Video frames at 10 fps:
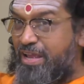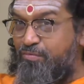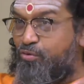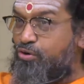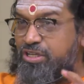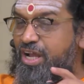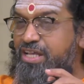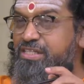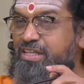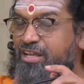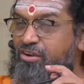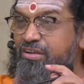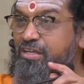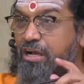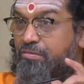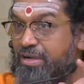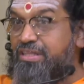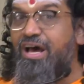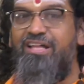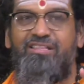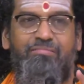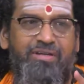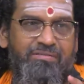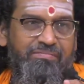koshas cannot cover the Atma.